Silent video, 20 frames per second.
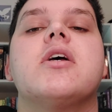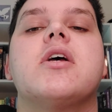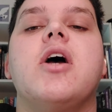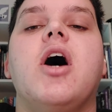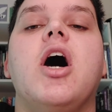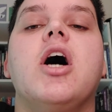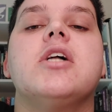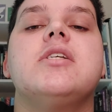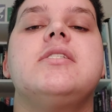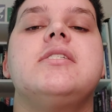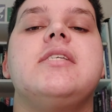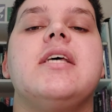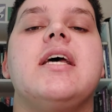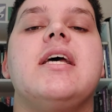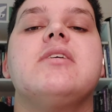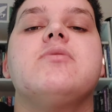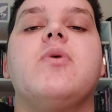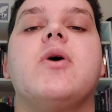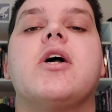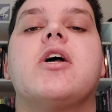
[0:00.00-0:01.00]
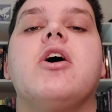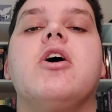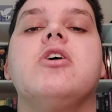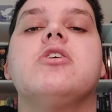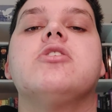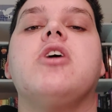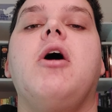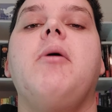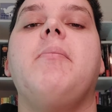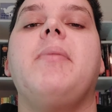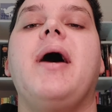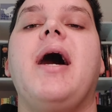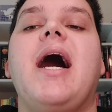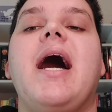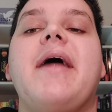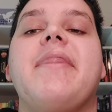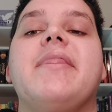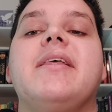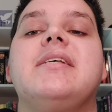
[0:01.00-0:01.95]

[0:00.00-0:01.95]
God sees what goes on behind